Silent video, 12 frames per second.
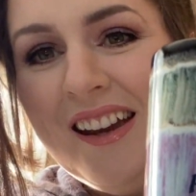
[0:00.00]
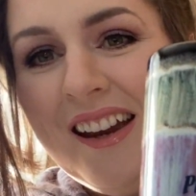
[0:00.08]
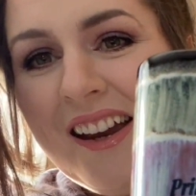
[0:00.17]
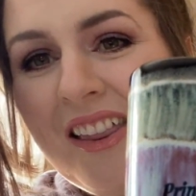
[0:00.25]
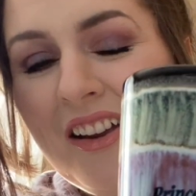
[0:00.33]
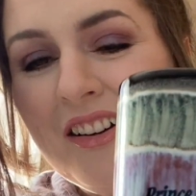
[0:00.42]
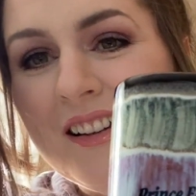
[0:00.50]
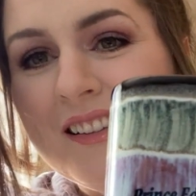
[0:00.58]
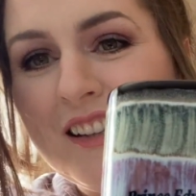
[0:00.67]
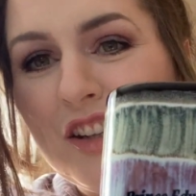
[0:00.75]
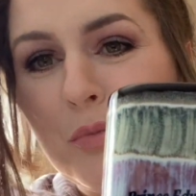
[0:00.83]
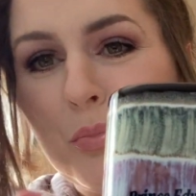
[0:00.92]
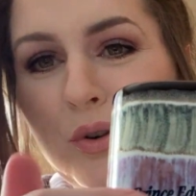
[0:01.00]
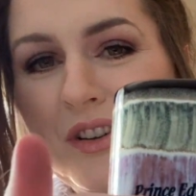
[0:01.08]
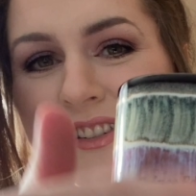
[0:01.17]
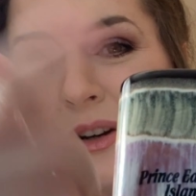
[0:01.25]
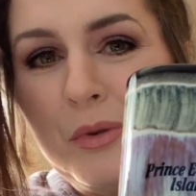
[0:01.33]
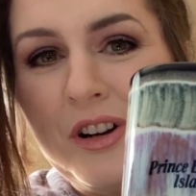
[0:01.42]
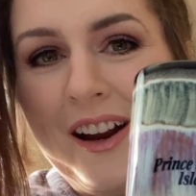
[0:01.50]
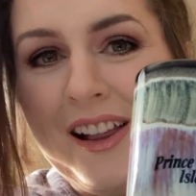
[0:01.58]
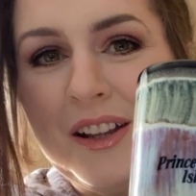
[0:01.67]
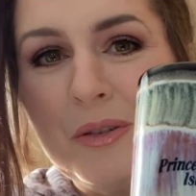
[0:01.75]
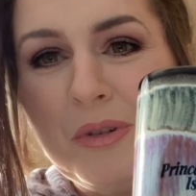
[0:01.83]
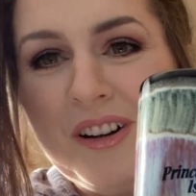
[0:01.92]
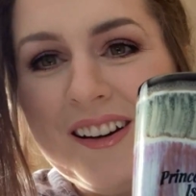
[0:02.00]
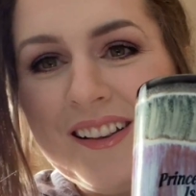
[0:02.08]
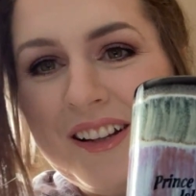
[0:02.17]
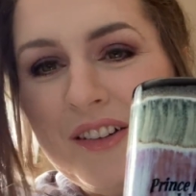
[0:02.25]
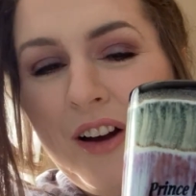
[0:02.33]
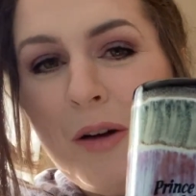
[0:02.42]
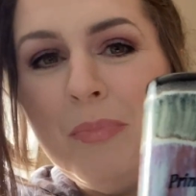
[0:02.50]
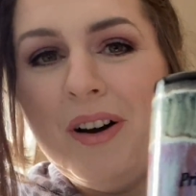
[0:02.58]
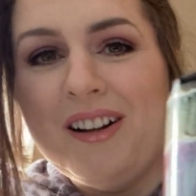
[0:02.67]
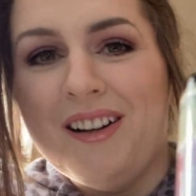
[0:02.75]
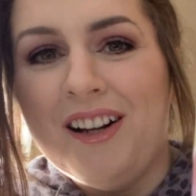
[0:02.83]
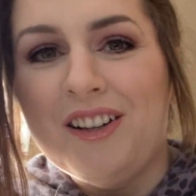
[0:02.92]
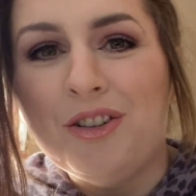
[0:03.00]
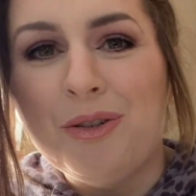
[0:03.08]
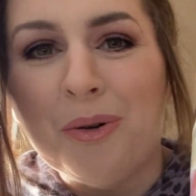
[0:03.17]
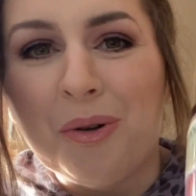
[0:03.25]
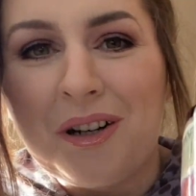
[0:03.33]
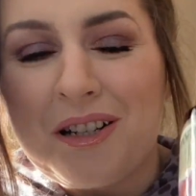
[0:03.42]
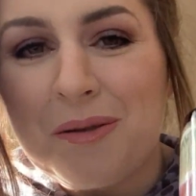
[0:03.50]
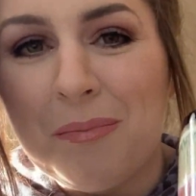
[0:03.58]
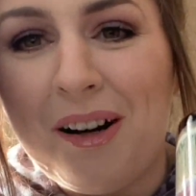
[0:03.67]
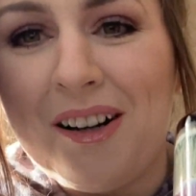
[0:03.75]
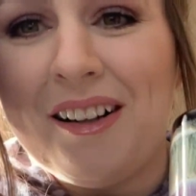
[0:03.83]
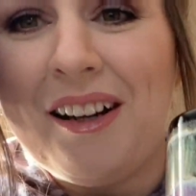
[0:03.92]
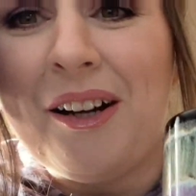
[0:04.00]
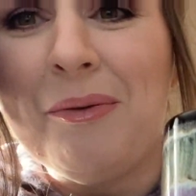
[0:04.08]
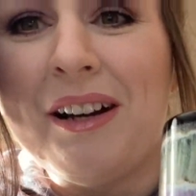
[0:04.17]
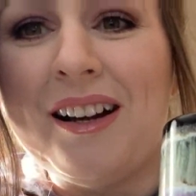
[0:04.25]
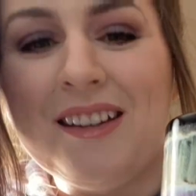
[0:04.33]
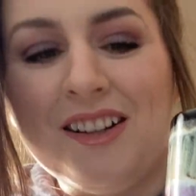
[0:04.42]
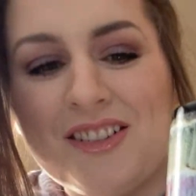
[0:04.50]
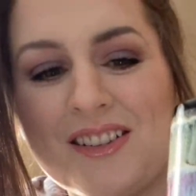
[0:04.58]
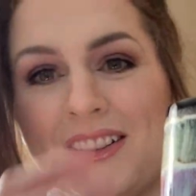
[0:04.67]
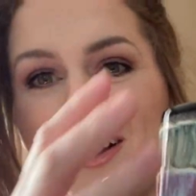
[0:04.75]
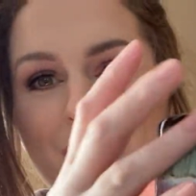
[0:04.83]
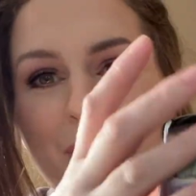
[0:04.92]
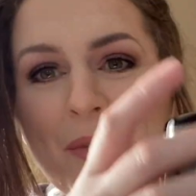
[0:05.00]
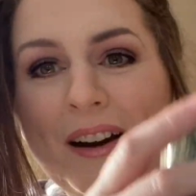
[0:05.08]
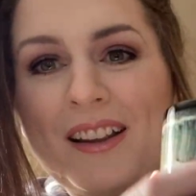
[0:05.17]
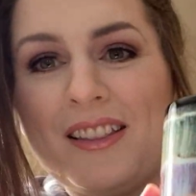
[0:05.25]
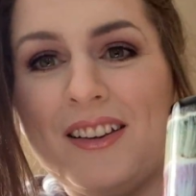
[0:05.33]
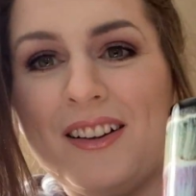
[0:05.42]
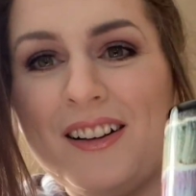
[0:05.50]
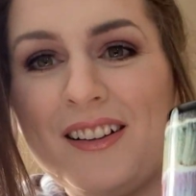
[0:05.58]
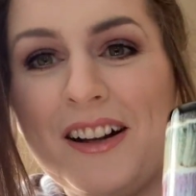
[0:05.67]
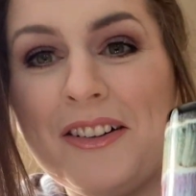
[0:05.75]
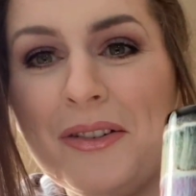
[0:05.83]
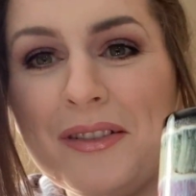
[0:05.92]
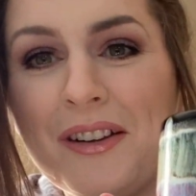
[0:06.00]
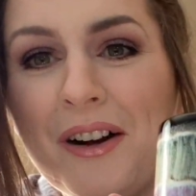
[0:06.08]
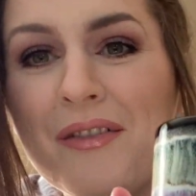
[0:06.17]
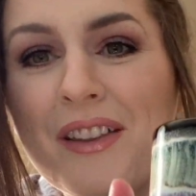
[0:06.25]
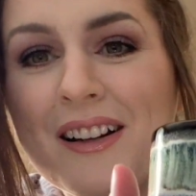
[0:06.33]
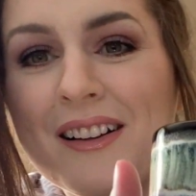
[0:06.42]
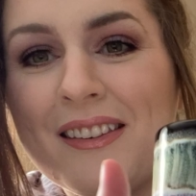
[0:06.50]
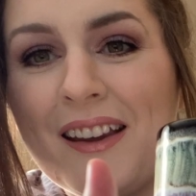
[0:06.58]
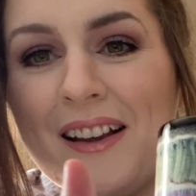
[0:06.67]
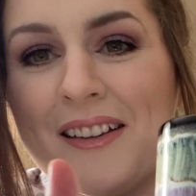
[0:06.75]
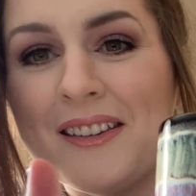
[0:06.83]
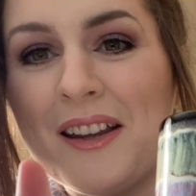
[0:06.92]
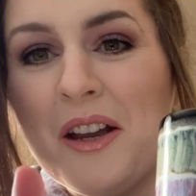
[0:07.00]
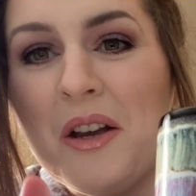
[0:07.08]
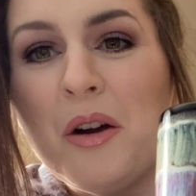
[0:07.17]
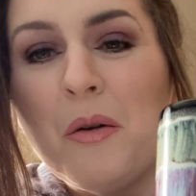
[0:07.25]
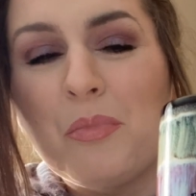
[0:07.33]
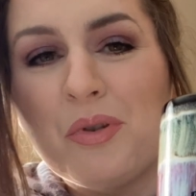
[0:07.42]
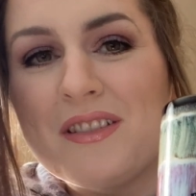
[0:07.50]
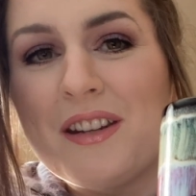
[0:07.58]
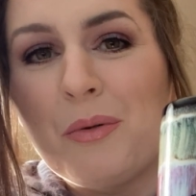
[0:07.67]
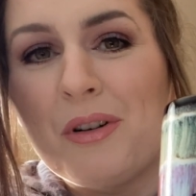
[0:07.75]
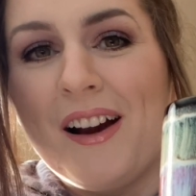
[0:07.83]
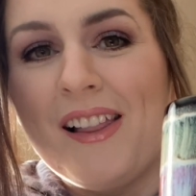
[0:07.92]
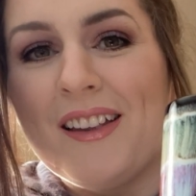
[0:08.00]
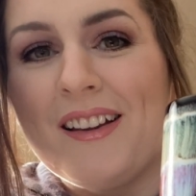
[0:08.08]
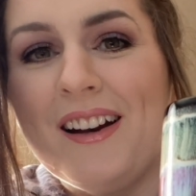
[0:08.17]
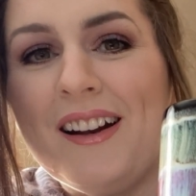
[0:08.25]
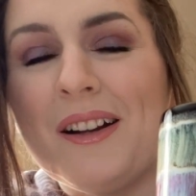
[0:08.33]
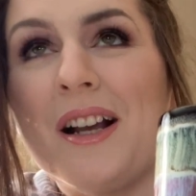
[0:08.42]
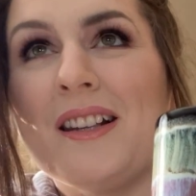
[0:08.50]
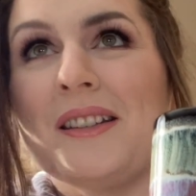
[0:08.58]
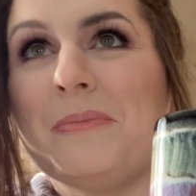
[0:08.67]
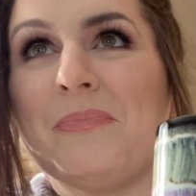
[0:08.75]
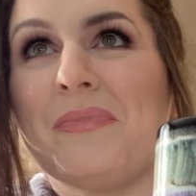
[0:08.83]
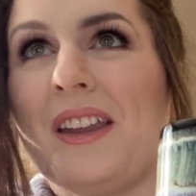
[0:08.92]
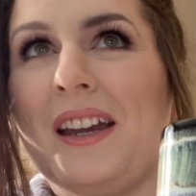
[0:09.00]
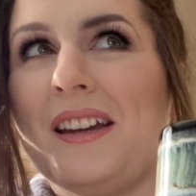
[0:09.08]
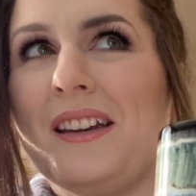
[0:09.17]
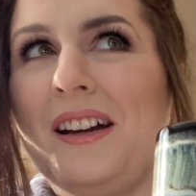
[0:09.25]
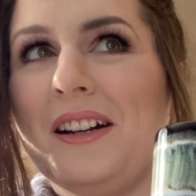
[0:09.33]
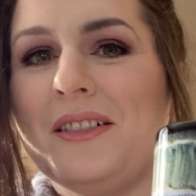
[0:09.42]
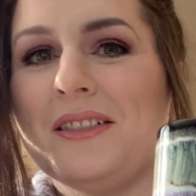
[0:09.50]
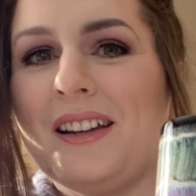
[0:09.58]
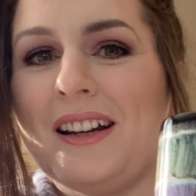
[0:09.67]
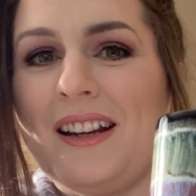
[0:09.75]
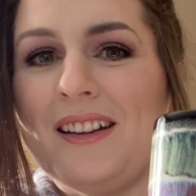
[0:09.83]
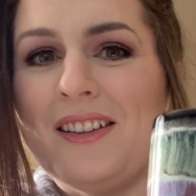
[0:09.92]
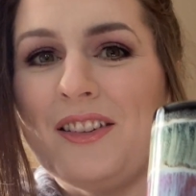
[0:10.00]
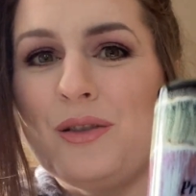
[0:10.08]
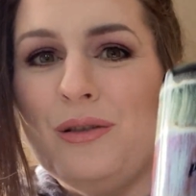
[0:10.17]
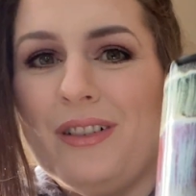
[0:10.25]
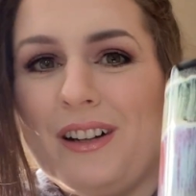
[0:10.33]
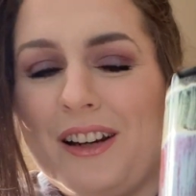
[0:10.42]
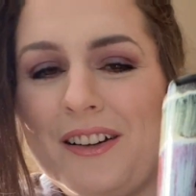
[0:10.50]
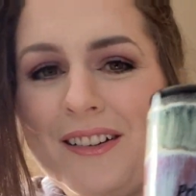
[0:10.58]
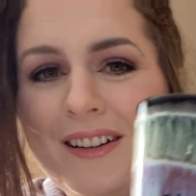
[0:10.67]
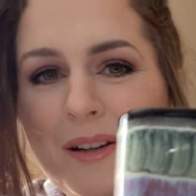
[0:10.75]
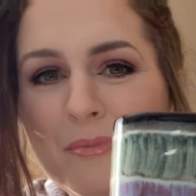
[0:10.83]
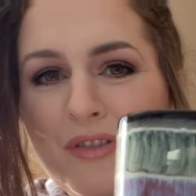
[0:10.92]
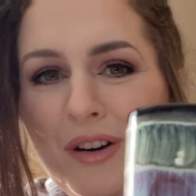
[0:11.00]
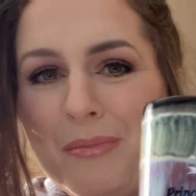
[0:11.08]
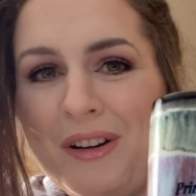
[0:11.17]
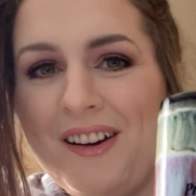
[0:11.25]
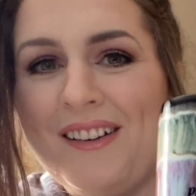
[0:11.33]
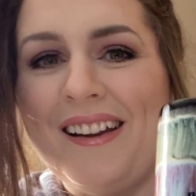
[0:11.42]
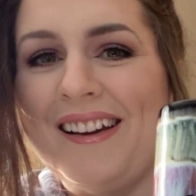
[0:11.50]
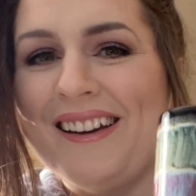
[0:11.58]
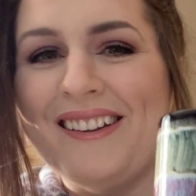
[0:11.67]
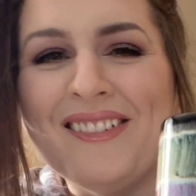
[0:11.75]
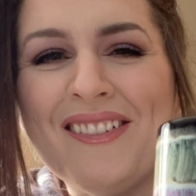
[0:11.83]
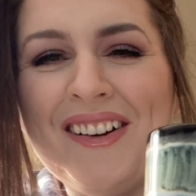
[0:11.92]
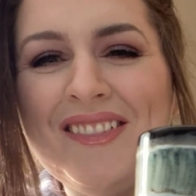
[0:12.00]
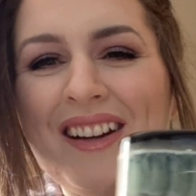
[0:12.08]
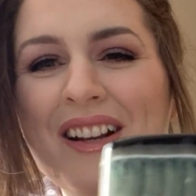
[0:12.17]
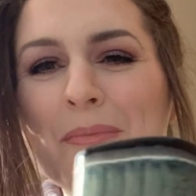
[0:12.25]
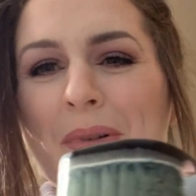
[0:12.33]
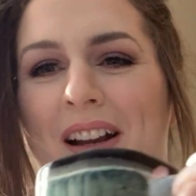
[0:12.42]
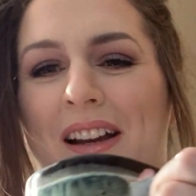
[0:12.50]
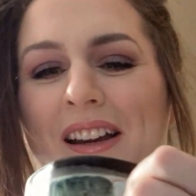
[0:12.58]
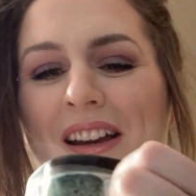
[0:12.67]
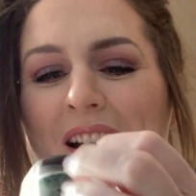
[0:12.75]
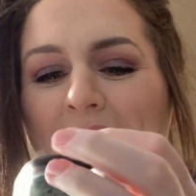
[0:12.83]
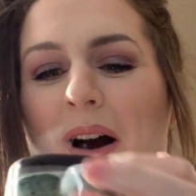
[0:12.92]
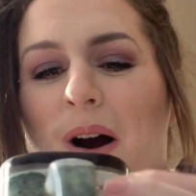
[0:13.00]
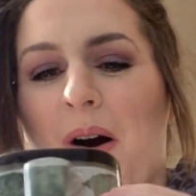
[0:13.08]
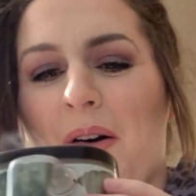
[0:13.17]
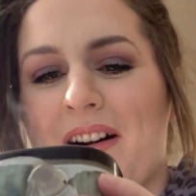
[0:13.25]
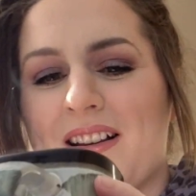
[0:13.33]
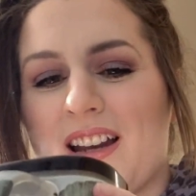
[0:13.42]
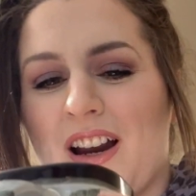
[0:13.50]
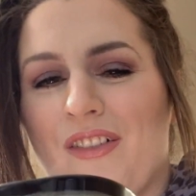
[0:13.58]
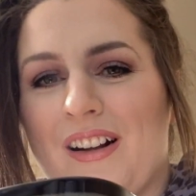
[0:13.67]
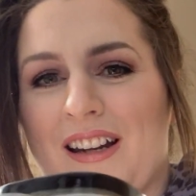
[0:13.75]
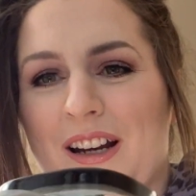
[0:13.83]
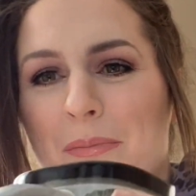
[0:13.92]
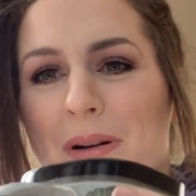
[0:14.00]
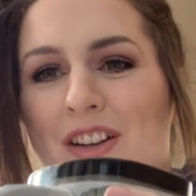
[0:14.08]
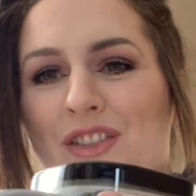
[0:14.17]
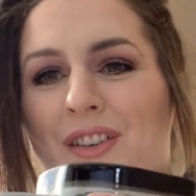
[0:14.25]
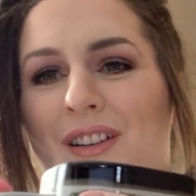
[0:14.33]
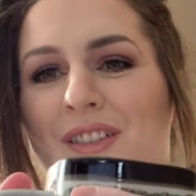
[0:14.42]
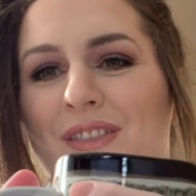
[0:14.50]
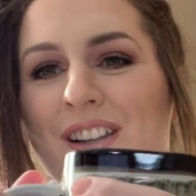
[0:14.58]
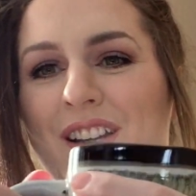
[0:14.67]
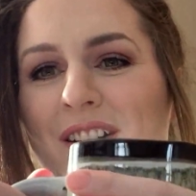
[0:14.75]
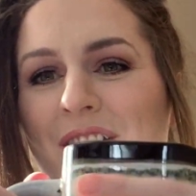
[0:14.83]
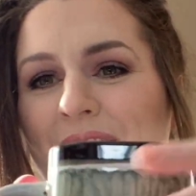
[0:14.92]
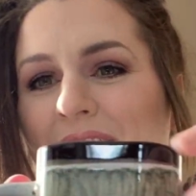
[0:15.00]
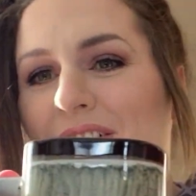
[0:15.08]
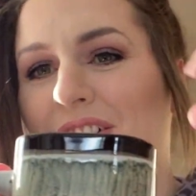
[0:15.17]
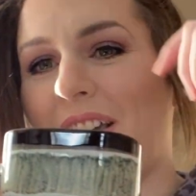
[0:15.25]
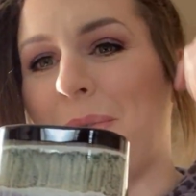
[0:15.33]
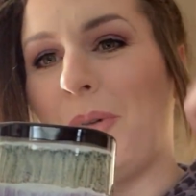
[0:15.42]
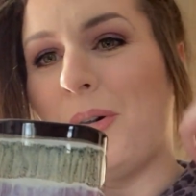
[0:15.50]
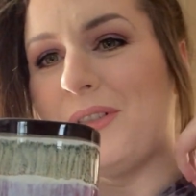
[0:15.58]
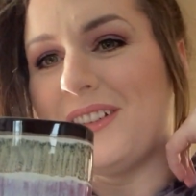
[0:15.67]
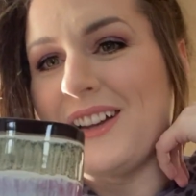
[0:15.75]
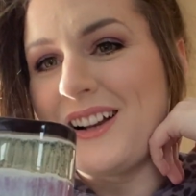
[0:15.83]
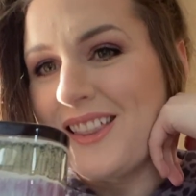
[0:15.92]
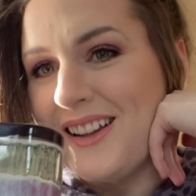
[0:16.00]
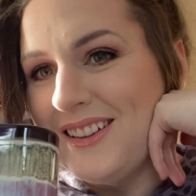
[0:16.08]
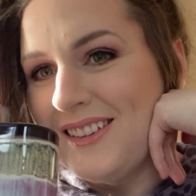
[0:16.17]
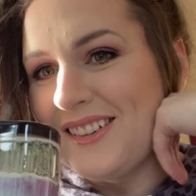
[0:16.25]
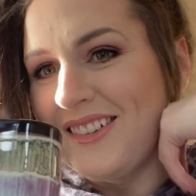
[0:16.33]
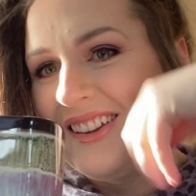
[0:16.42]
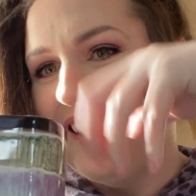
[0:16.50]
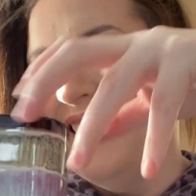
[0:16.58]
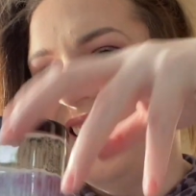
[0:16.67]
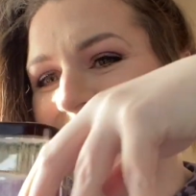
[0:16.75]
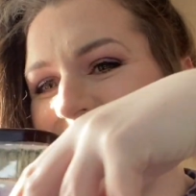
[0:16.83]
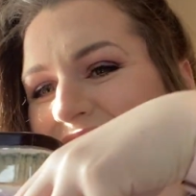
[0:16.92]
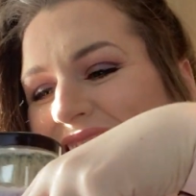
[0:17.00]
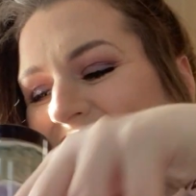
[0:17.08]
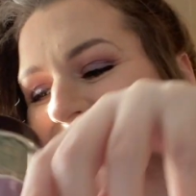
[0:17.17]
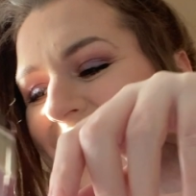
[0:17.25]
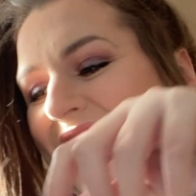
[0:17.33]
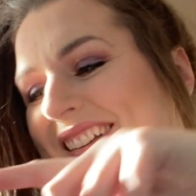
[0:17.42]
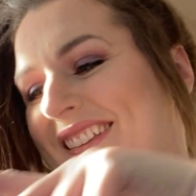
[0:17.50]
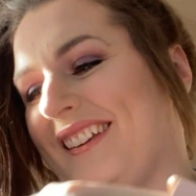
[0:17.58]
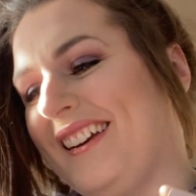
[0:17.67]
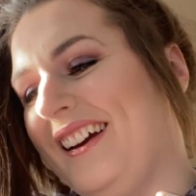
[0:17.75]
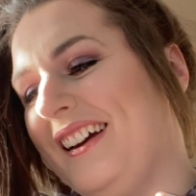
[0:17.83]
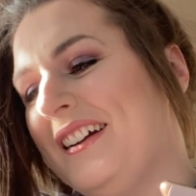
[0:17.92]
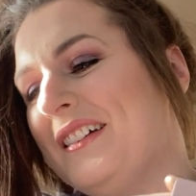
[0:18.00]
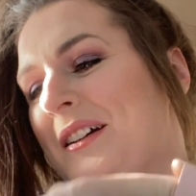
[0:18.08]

It literally says Prince Edward Island, where I live. I bought it at a tourist mart here because I just love the way it looked. I don't love that it says Prince Edward Island on it because, like, I don't, like, it's a souvenir and I'm from here. Like, you know what I mean? But I always, like, if I take a picture of it or whatever, I'm always like this. So you can't see it.